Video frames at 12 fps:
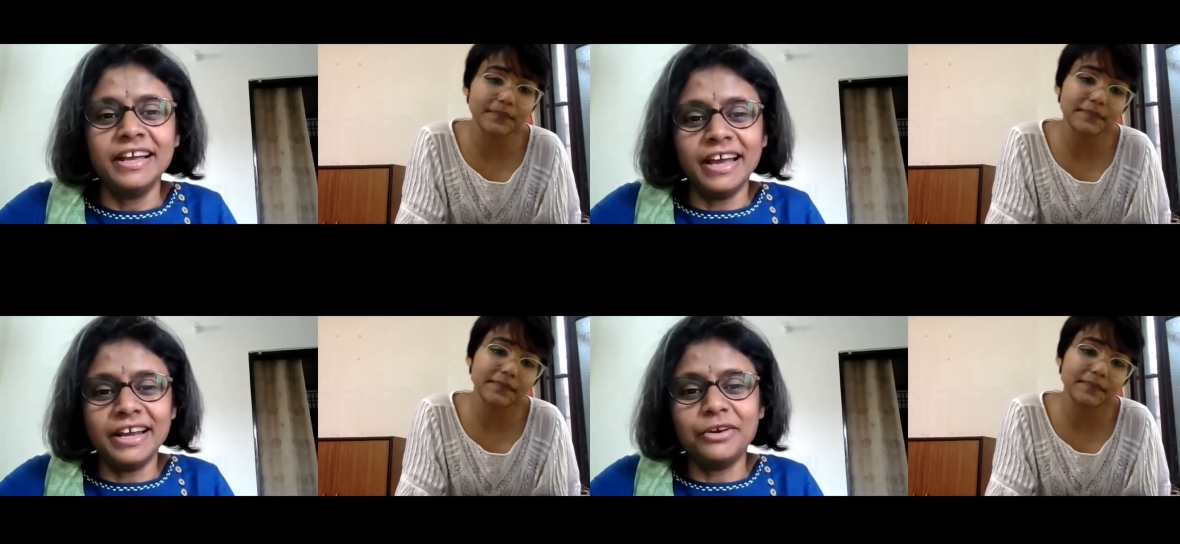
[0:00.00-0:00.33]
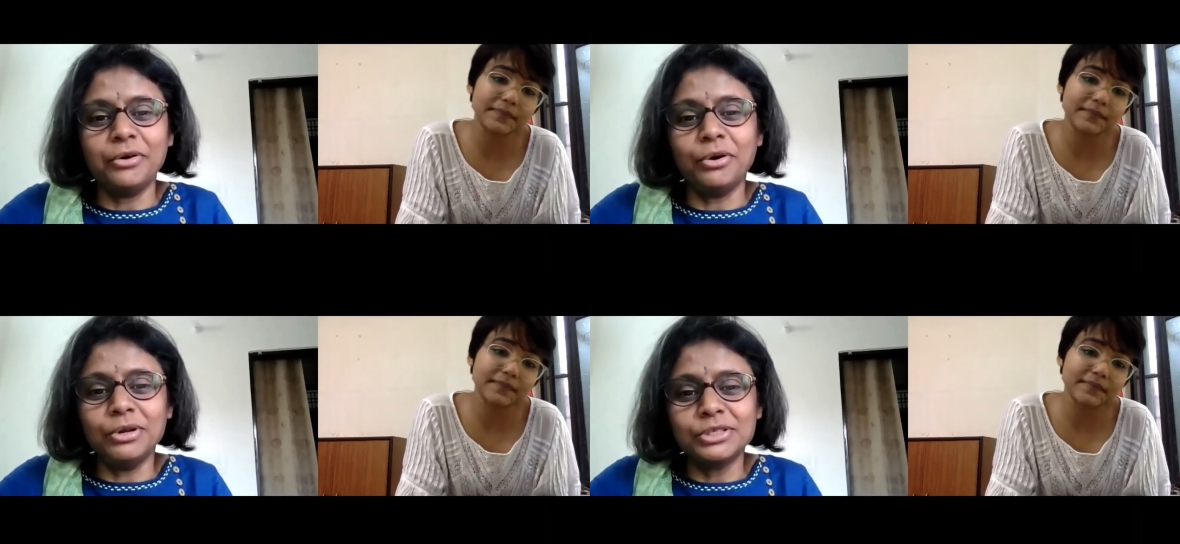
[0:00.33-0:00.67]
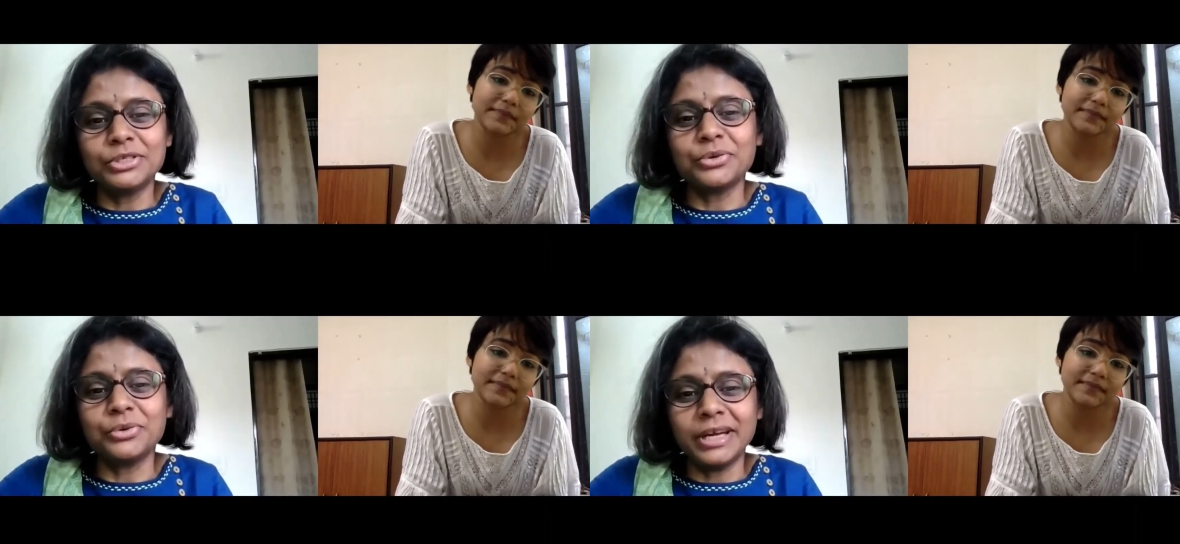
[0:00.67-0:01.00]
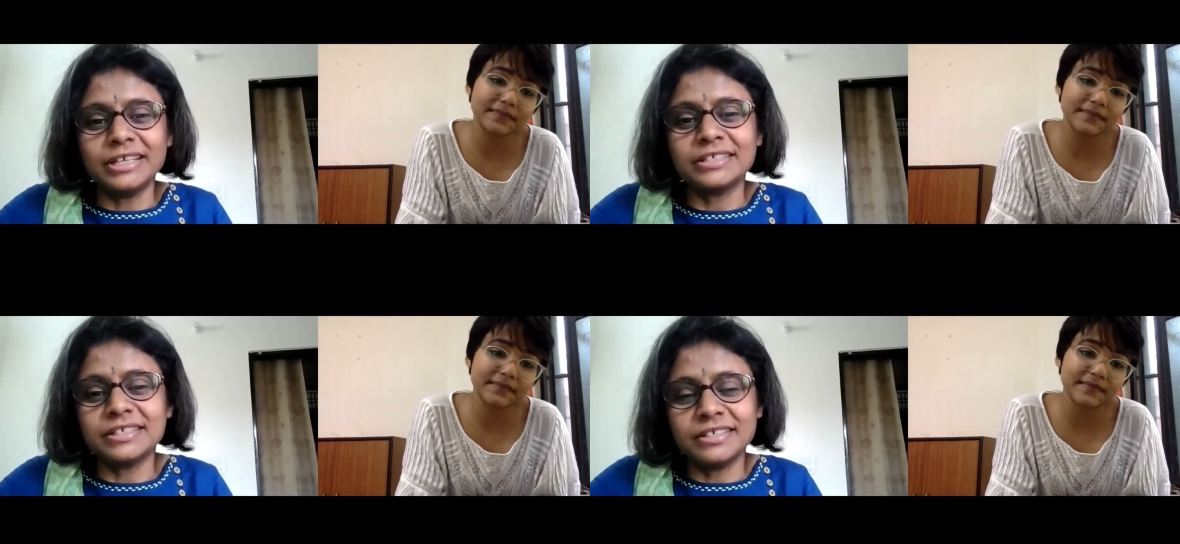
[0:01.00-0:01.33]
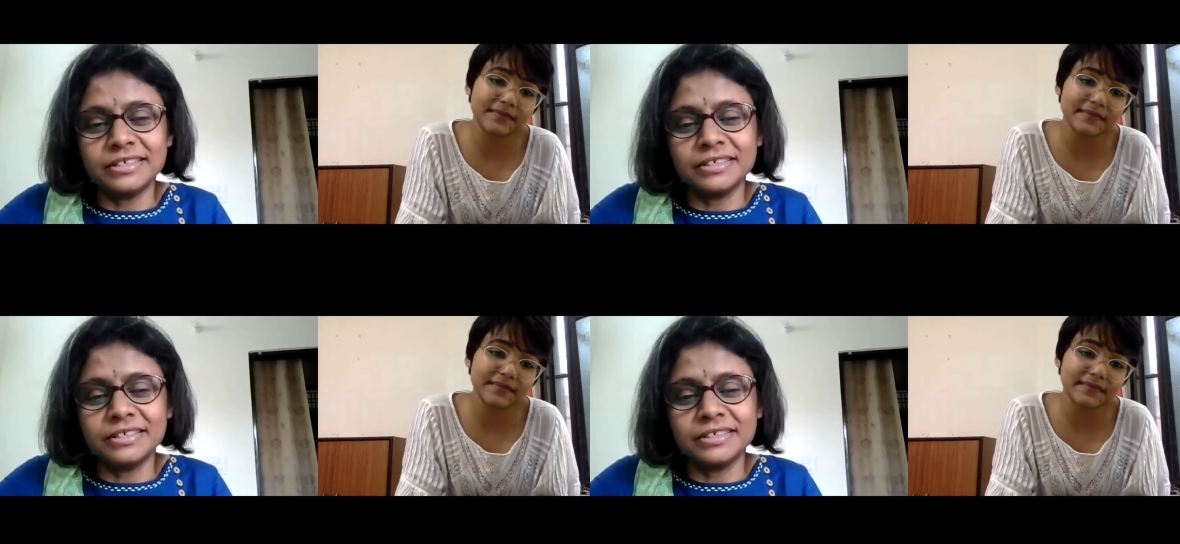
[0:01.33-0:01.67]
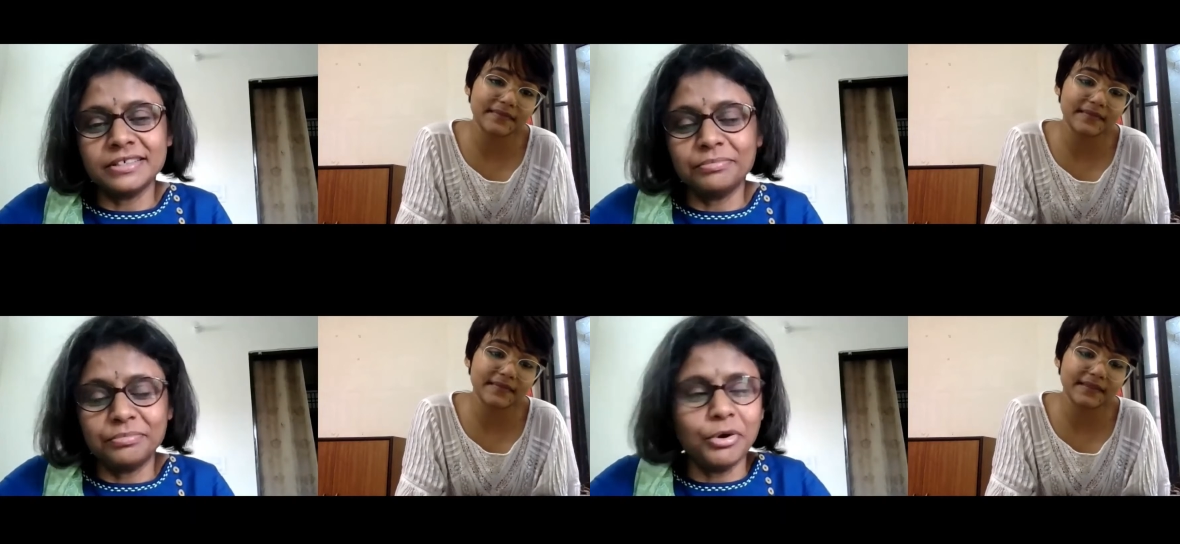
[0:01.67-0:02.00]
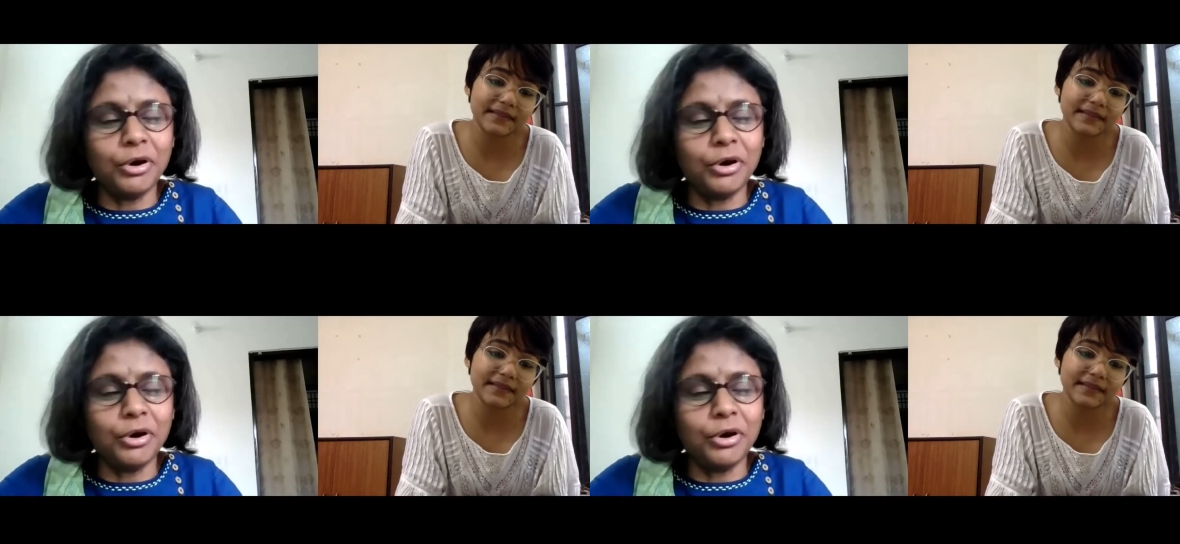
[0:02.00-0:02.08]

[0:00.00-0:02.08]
Speaker 1: and also as a, a